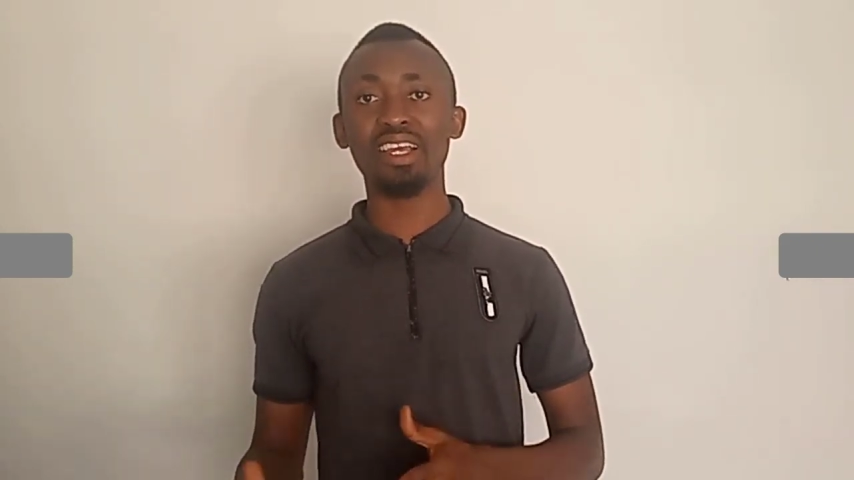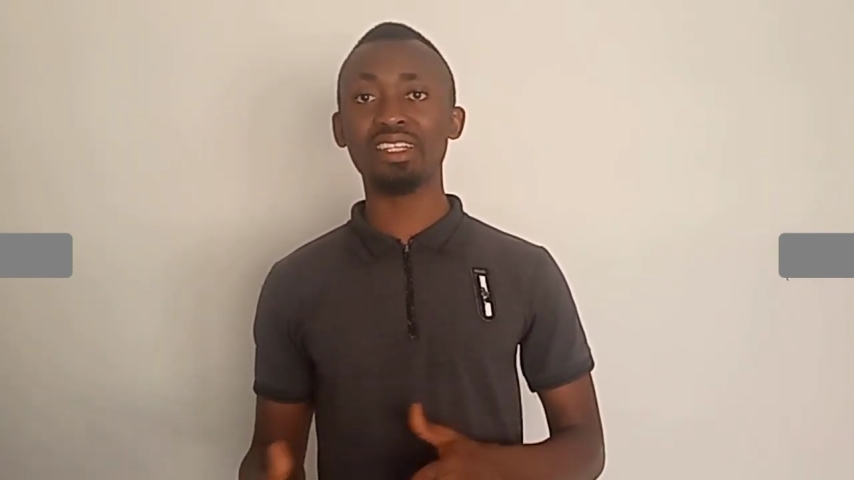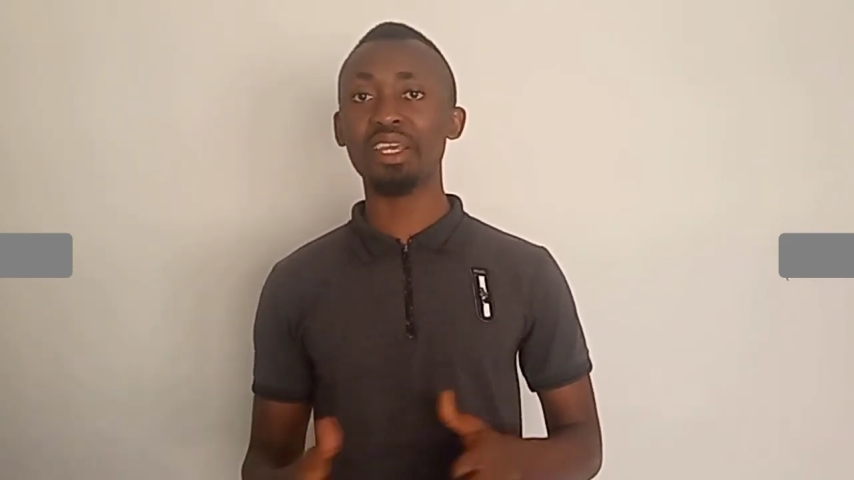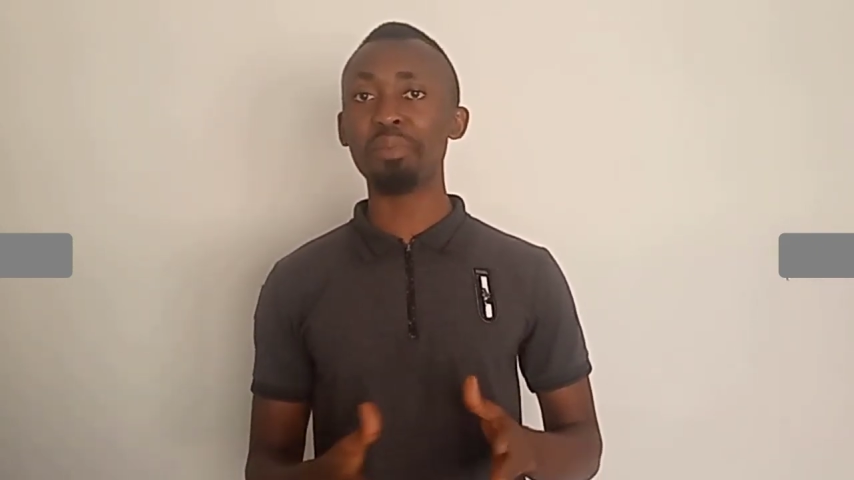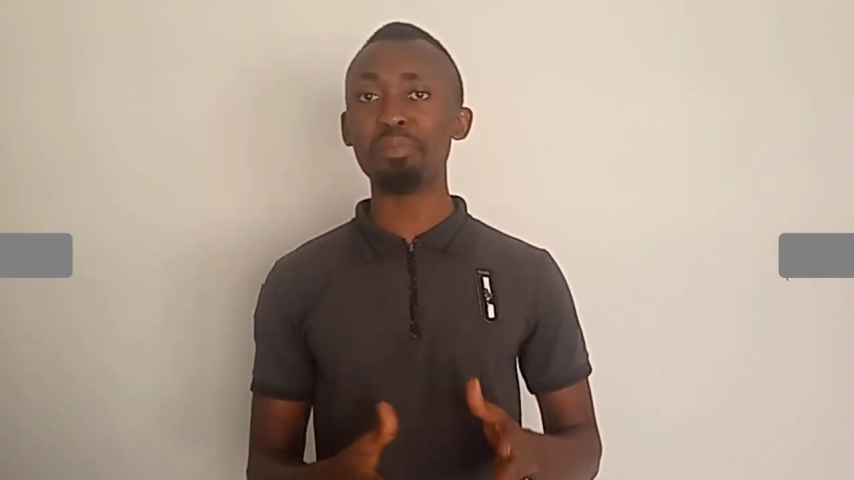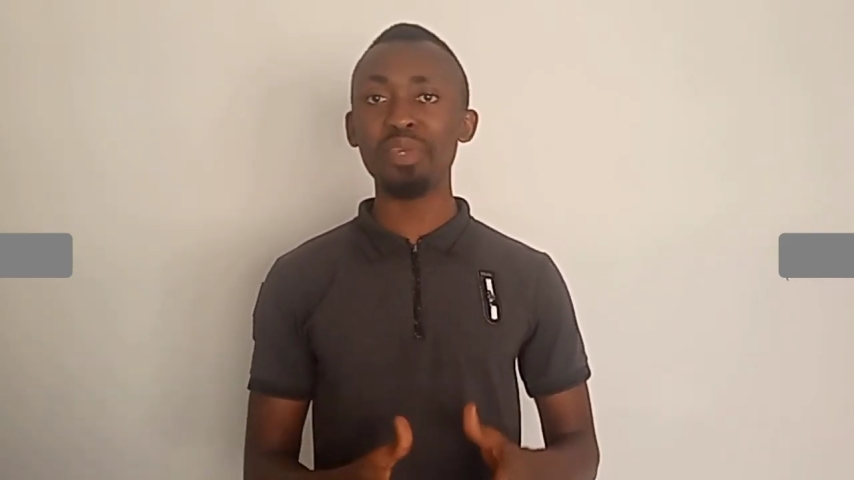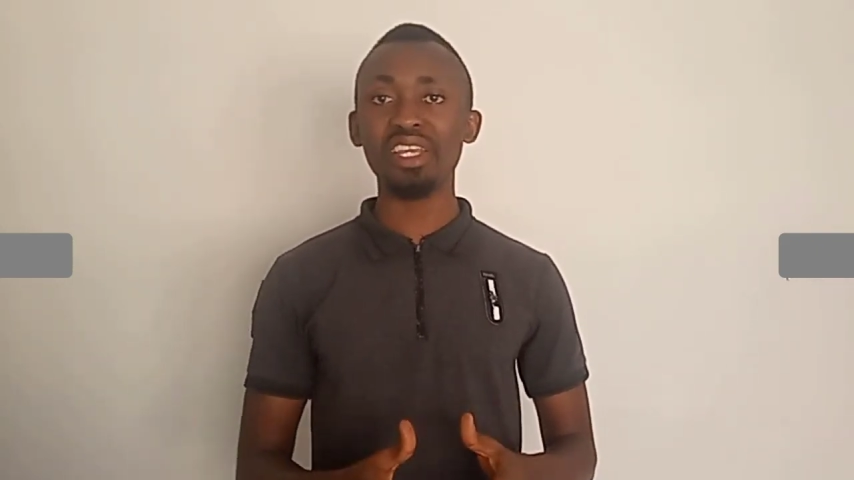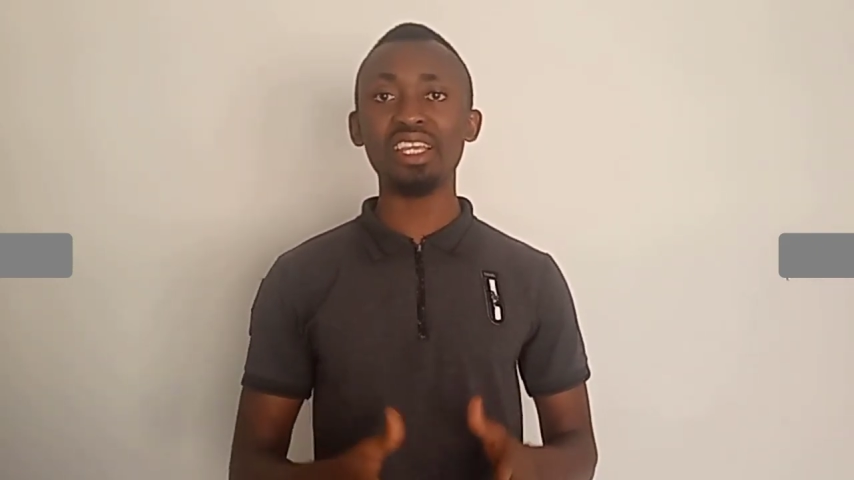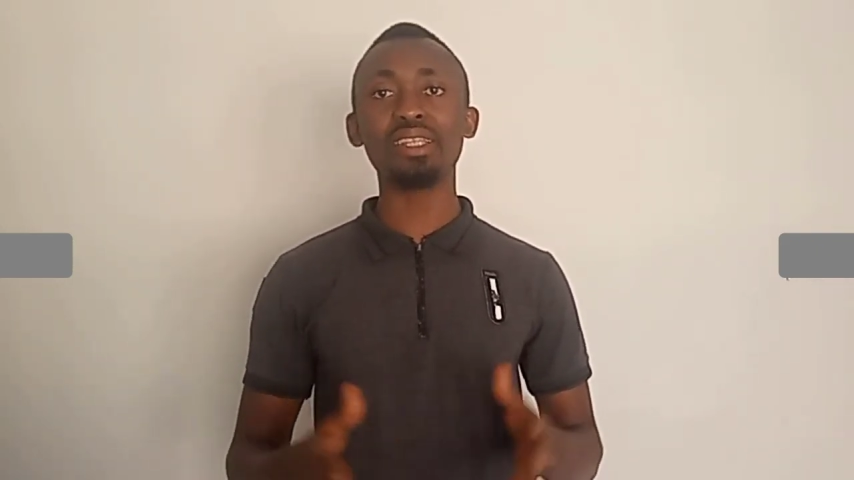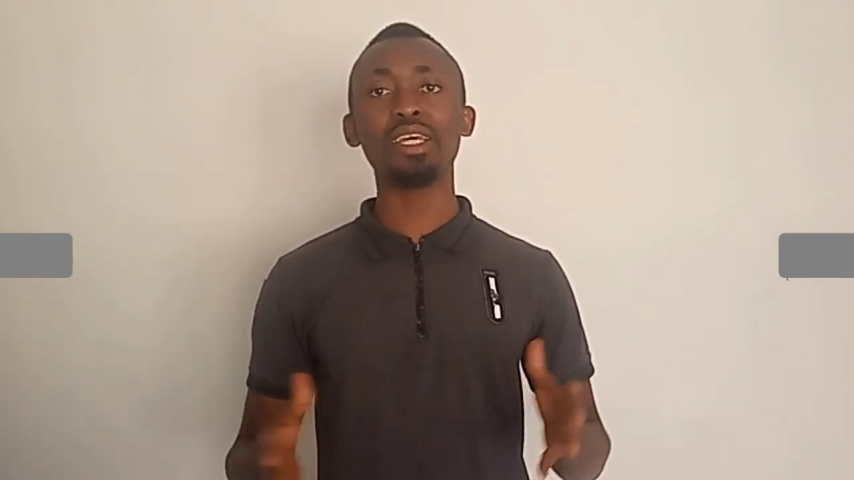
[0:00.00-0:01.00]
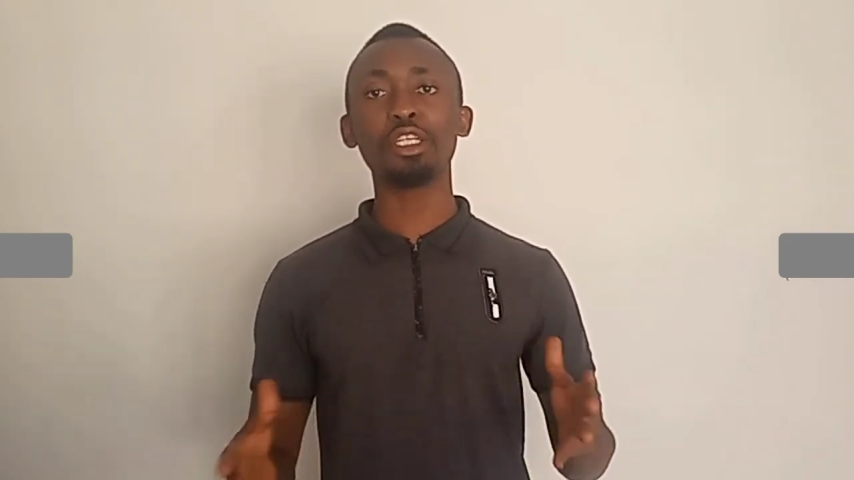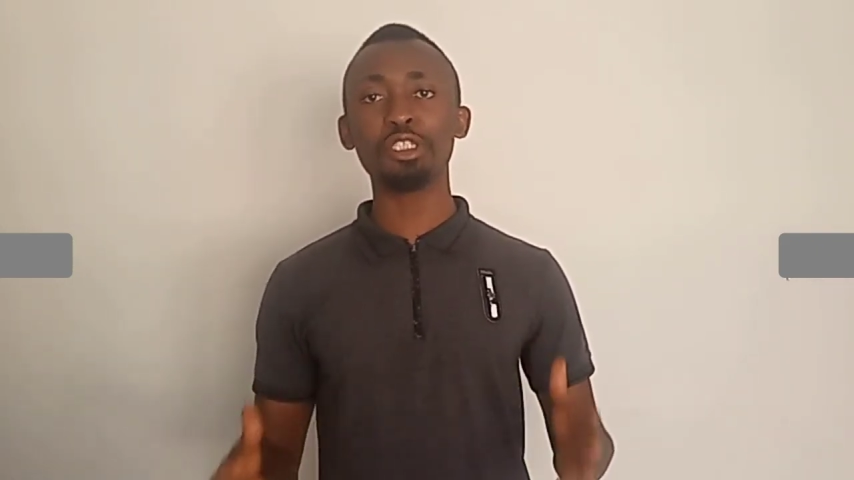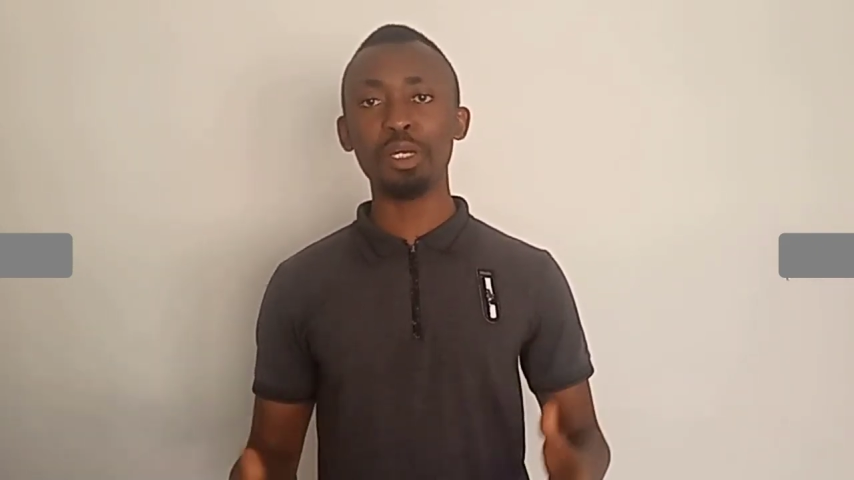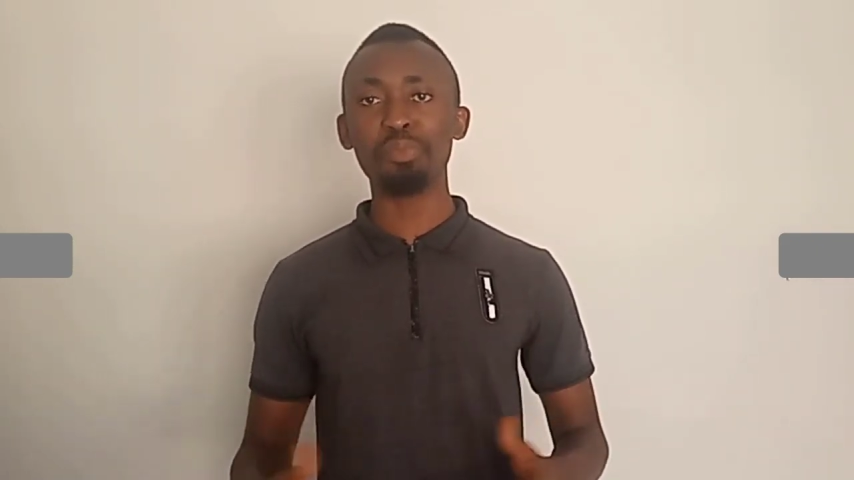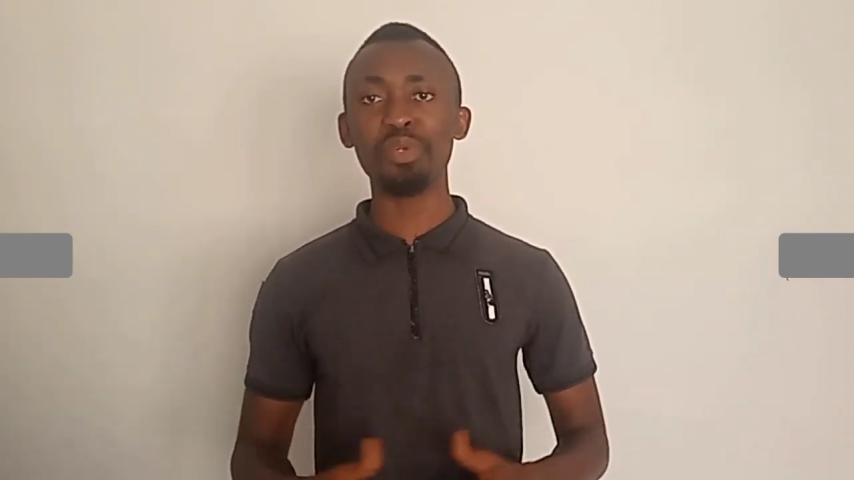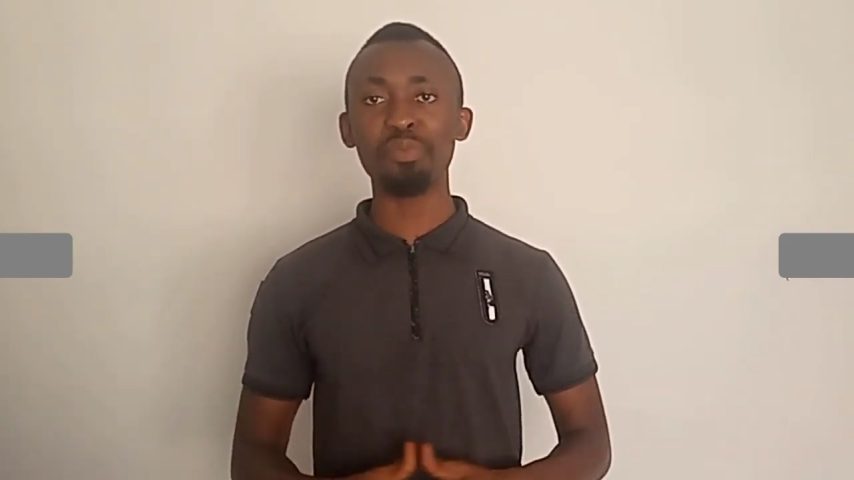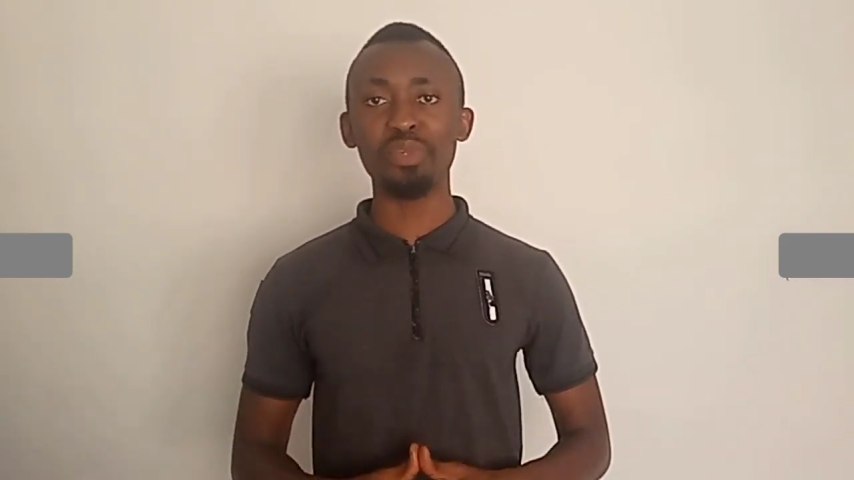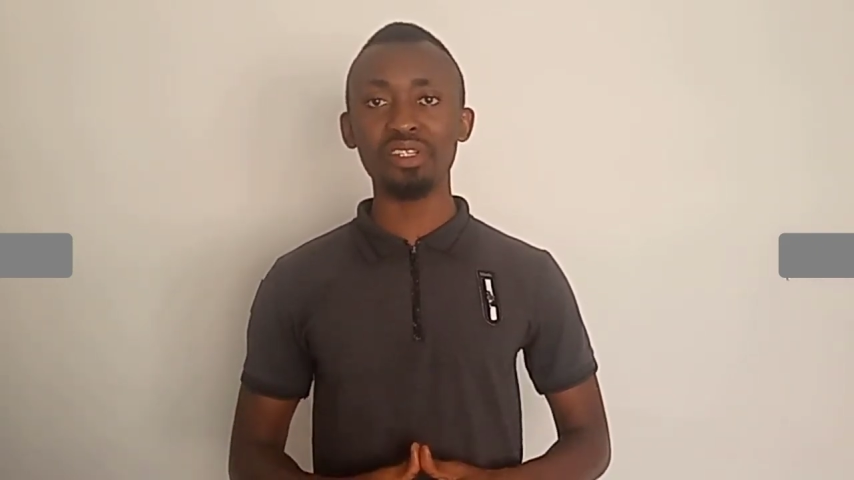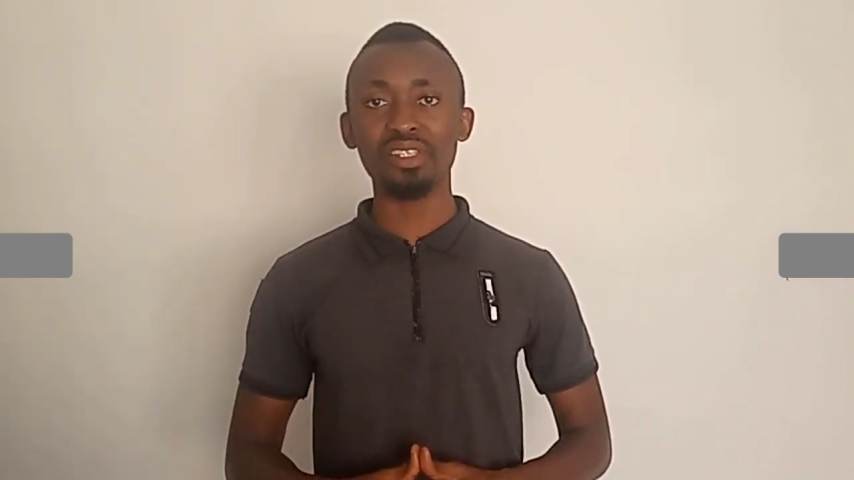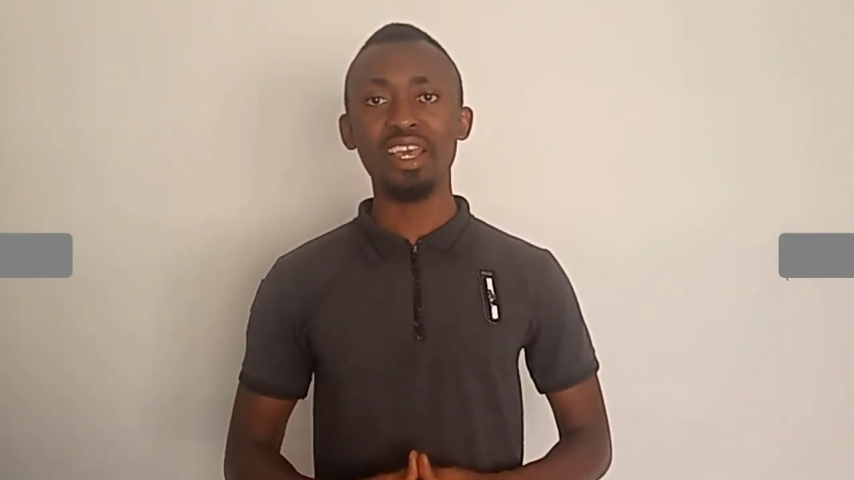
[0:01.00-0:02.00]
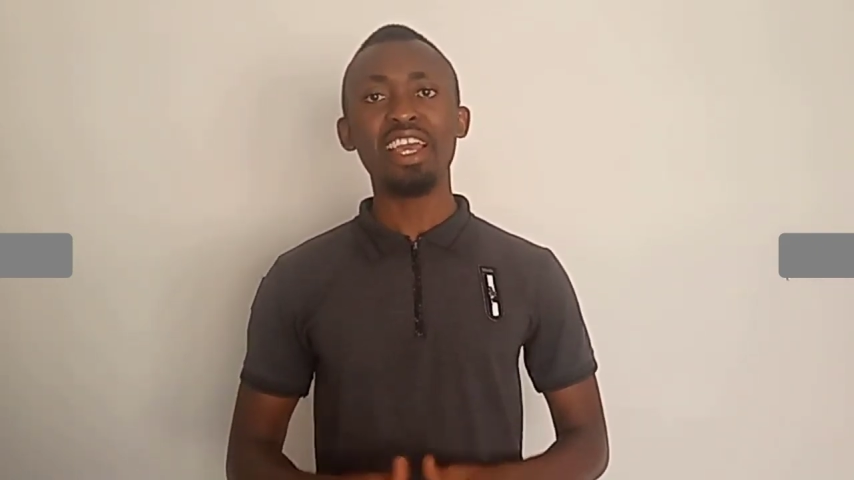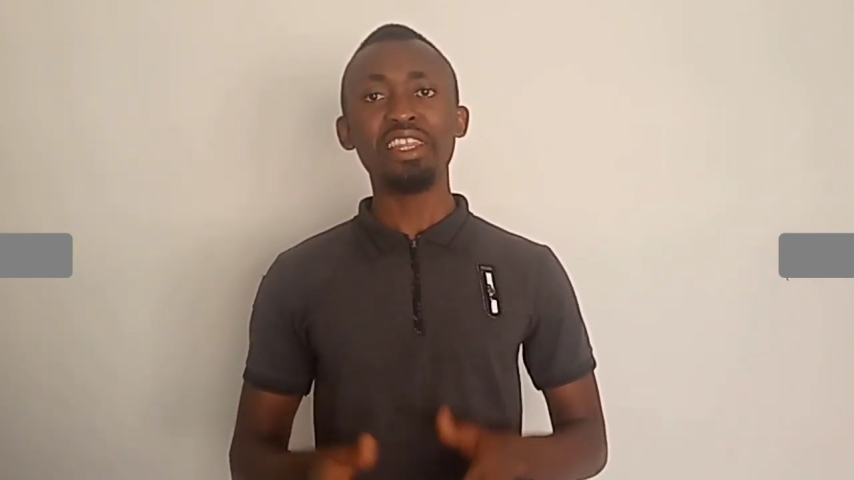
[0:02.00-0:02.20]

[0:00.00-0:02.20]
card can make international payments,